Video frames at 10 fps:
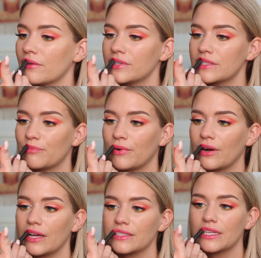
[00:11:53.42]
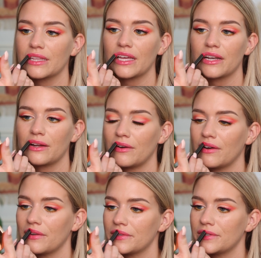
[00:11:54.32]
So I'm just pressing that
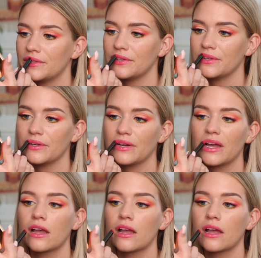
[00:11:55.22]
onto